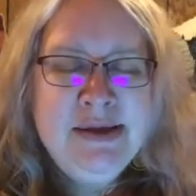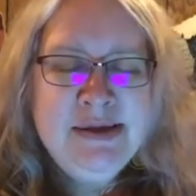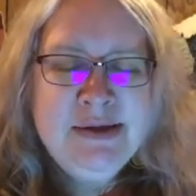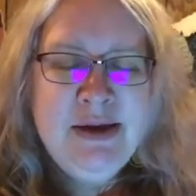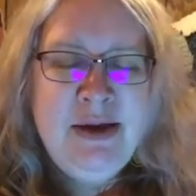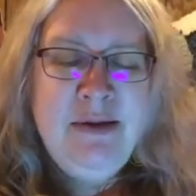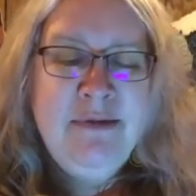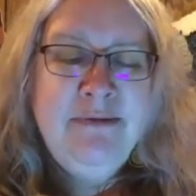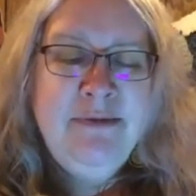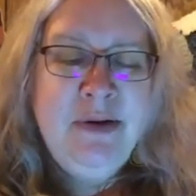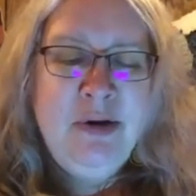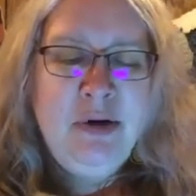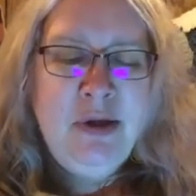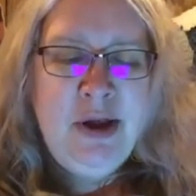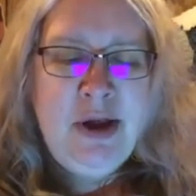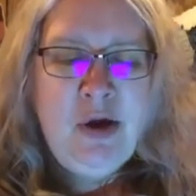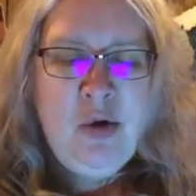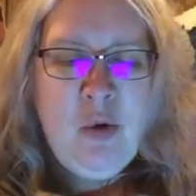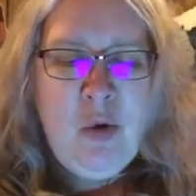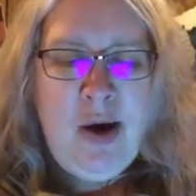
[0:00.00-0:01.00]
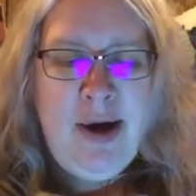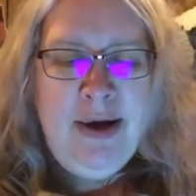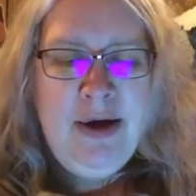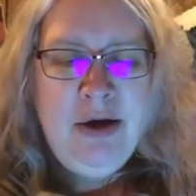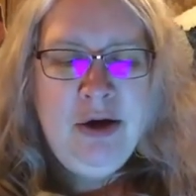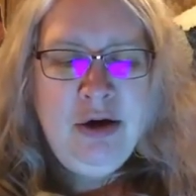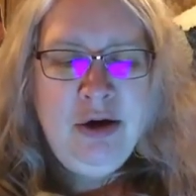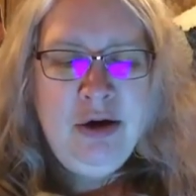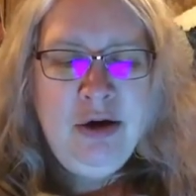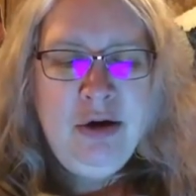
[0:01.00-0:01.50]
a fairly quiet
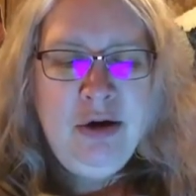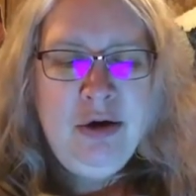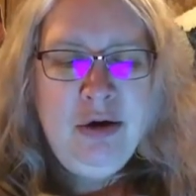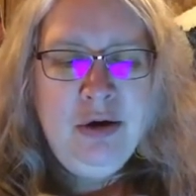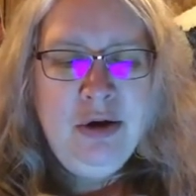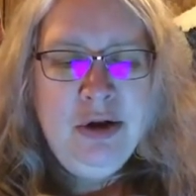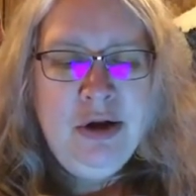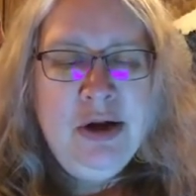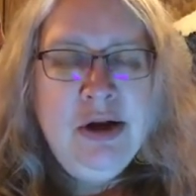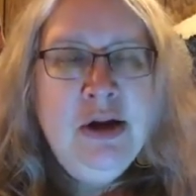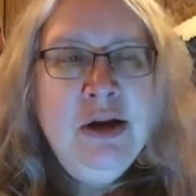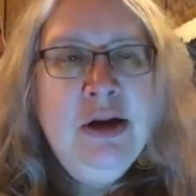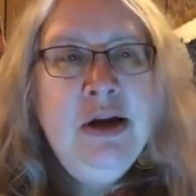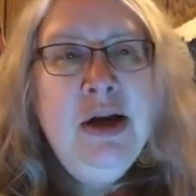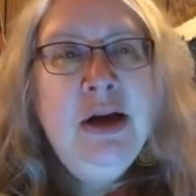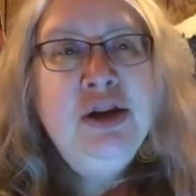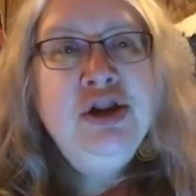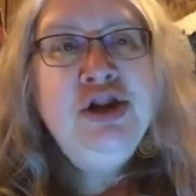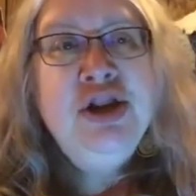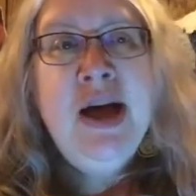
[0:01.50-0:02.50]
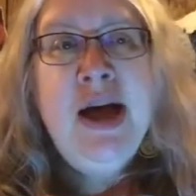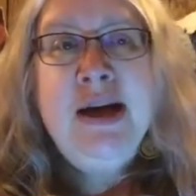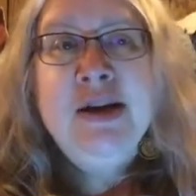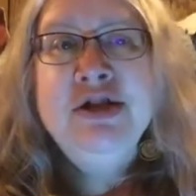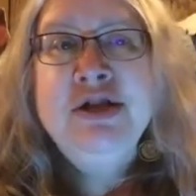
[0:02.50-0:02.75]
girl. She actually